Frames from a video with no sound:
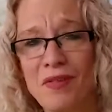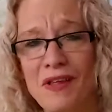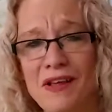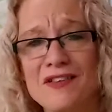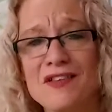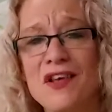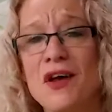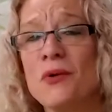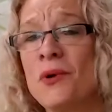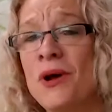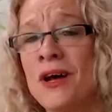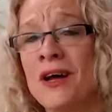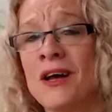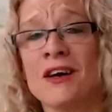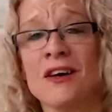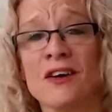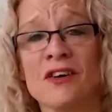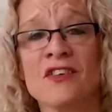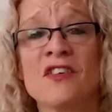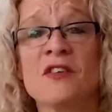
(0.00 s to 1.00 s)
So
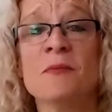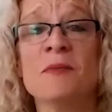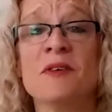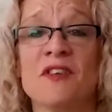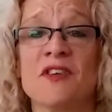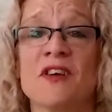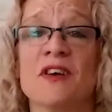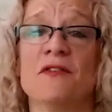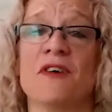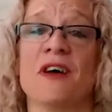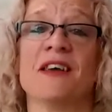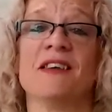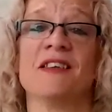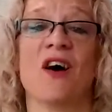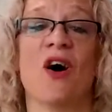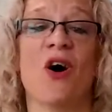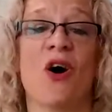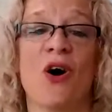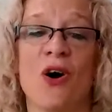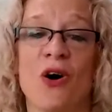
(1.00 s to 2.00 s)
customer surveys
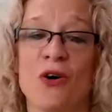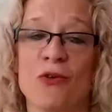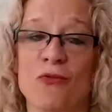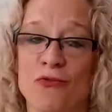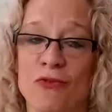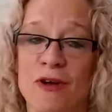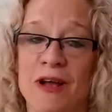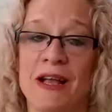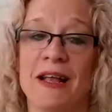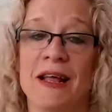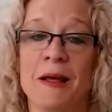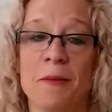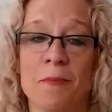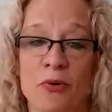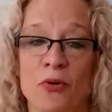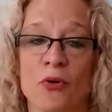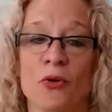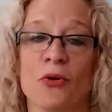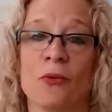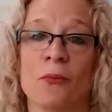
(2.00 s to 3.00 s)
are really
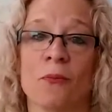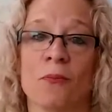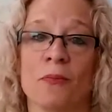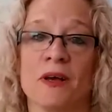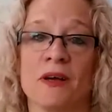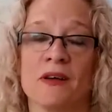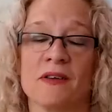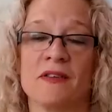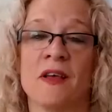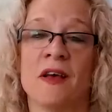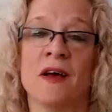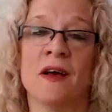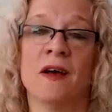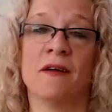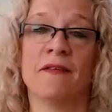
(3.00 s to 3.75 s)
important because